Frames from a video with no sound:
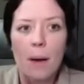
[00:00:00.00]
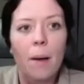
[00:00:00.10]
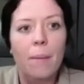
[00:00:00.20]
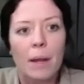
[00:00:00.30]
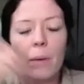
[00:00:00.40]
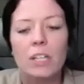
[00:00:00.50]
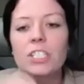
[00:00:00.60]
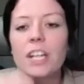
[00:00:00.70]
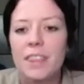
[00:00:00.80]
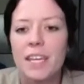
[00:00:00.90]
But I want you
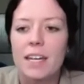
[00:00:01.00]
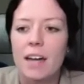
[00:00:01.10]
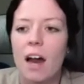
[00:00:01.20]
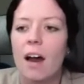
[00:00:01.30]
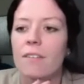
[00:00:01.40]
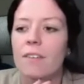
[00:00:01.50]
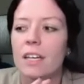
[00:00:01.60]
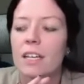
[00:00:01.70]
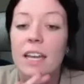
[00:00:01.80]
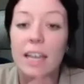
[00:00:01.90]
to think of
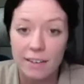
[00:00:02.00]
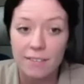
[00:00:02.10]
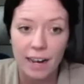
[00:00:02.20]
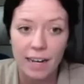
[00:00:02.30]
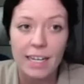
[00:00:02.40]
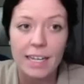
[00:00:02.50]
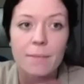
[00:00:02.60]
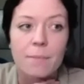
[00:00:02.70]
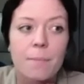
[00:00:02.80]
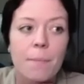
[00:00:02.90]
inviting
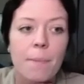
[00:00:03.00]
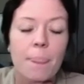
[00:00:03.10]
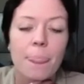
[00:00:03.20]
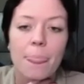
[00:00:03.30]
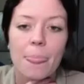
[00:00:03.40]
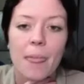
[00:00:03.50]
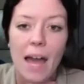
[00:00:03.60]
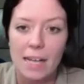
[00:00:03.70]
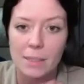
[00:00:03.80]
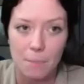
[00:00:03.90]

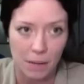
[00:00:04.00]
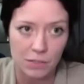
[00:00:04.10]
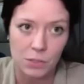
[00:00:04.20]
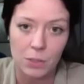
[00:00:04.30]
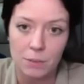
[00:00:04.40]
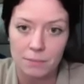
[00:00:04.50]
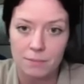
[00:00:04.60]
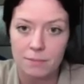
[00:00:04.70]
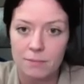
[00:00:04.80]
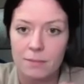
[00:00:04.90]
as a muscle.
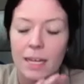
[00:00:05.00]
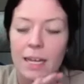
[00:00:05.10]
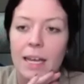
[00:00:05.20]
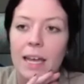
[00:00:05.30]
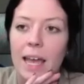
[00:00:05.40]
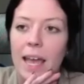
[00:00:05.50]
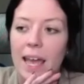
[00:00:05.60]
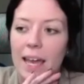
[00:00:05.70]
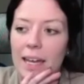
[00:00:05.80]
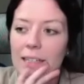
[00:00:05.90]

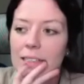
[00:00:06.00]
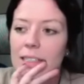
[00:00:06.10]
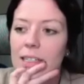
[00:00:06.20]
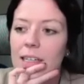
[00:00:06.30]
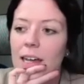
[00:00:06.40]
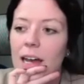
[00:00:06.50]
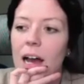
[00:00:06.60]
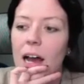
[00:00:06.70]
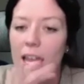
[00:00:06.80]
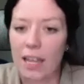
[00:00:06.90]
And
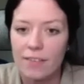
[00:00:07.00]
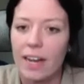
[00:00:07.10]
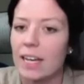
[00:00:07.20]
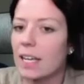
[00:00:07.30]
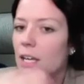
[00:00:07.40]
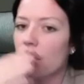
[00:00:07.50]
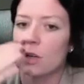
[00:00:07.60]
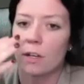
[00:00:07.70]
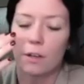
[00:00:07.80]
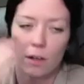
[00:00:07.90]
inviting,
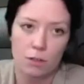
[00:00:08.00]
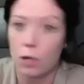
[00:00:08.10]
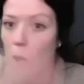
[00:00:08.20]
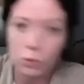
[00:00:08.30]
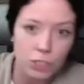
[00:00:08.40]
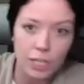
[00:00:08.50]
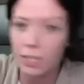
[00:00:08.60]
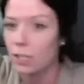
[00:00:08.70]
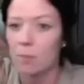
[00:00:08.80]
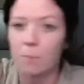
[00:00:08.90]
coaching,
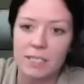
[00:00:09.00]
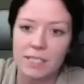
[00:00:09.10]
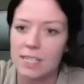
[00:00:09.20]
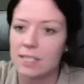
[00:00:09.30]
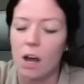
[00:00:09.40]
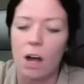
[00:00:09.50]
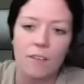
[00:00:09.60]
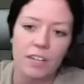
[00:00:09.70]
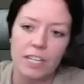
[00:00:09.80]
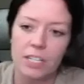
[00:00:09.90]
your business, all of
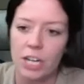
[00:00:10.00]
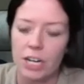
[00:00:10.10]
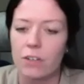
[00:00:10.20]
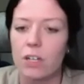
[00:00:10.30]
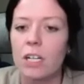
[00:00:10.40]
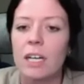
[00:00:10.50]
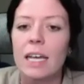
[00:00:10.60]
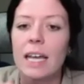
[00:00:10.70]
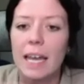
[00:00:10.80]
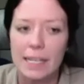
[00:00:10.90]
it in general
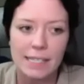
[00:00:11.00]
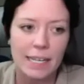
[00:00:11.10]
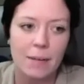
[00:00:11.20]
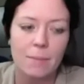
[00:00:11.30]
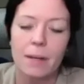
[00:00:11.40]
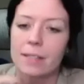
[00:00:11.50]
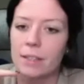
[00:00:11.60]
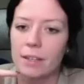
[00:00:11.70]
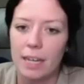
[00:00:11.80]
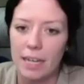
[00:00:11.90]
is like a
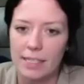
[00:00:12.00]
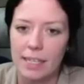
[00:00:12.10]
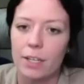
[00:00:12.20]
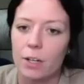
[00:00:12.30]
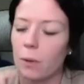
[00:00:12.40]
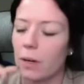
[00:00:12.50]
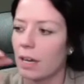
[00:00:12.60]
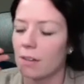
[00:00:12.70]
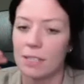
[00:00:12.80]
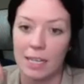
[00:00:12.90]
muscle. It is like your
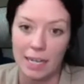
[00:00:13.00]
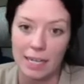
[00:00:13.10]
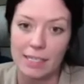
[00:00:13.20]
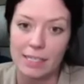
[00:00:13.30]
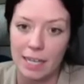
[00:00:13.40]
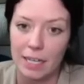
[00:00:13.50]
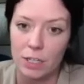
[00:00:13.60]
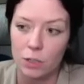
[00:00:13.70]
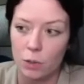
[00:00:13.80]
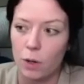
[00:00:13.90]
workouts. It is like
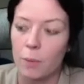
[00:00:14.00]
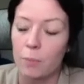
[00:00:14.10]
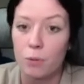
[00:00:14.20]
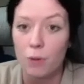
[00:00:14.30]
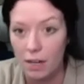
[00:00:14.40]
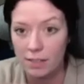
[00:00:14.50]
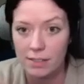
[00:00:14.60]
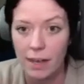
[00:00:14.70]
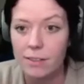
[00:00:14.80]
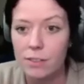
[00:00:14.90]
your
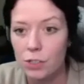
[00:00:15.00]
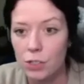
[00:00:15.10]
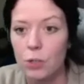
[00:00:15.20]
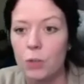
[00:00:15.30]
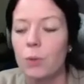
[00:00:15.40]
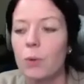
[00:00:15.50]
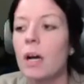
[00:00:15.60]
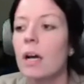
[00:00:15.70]
process to